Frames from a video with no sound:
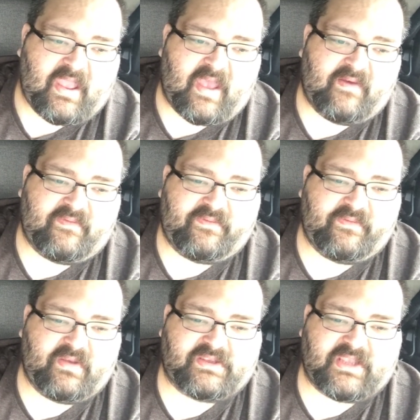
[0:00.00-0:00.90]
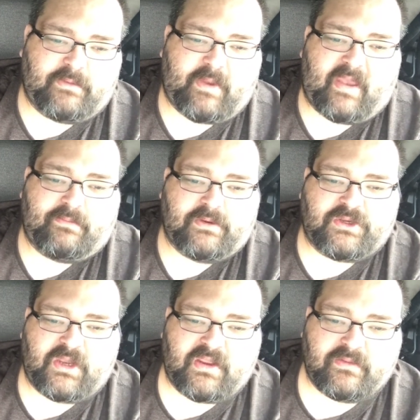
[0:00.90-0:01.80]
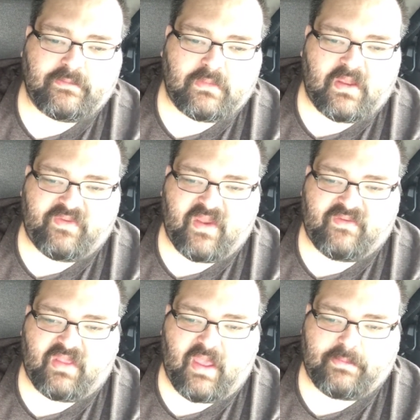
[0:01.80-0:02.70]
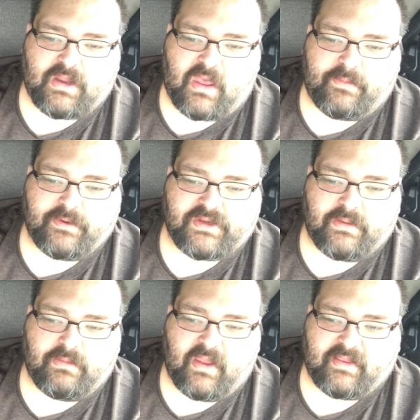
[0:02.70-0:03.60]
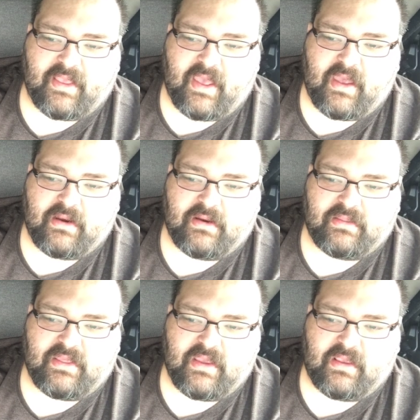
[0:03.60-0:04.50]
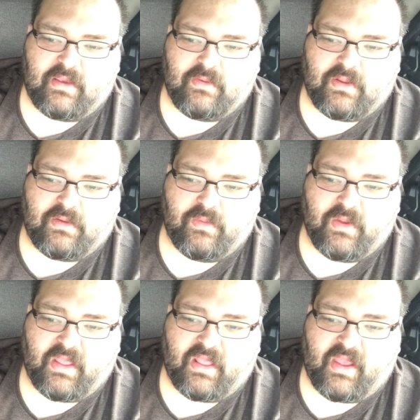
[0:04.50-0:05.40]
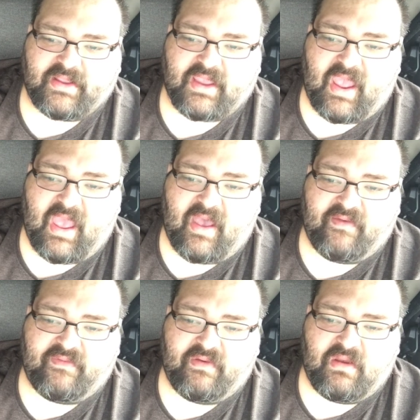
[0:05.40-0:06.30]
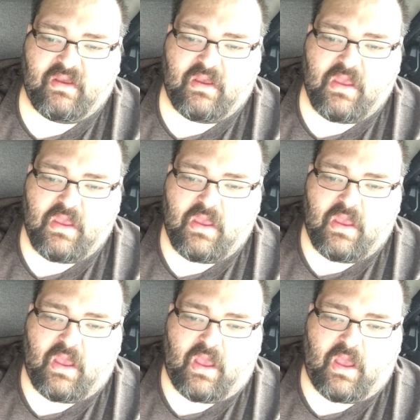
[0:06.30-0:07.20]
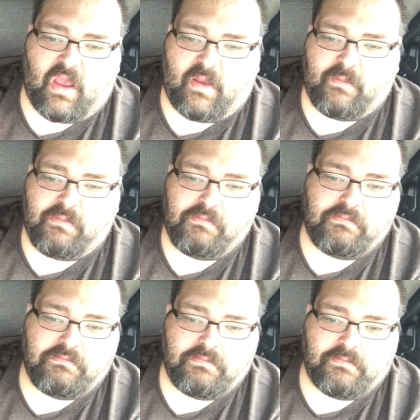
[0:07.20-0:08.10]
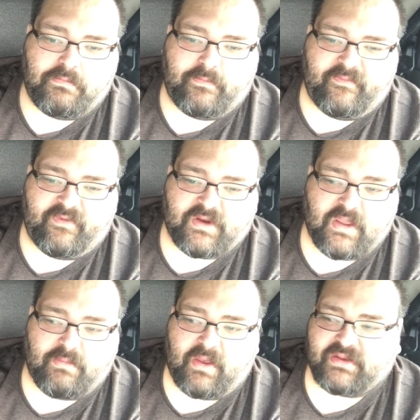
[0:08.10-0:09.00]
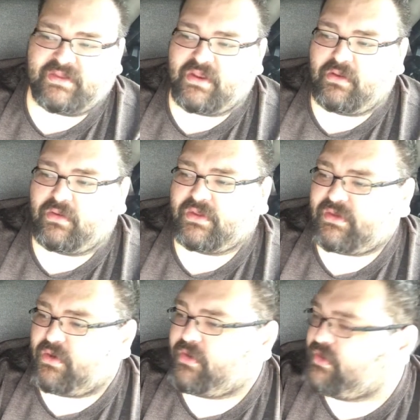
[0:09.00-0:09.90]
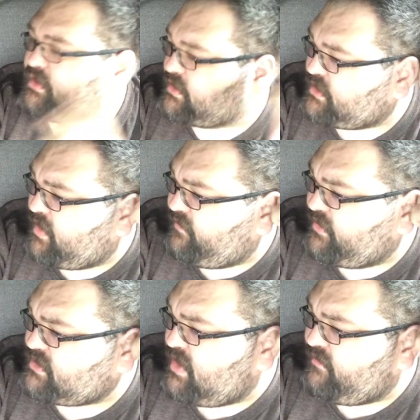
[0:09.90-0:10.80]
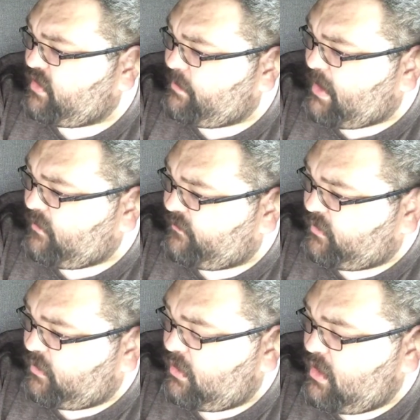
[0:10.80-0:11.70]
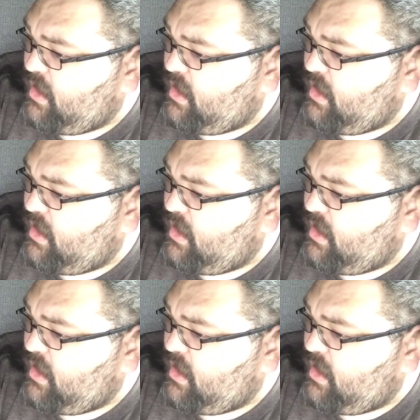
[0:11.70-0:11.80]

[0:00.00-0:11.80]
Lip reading: have a CPAP machine, if you have a laptop or something like that you would really like to have, for $10, then you can start using stuff. It's not very powerful.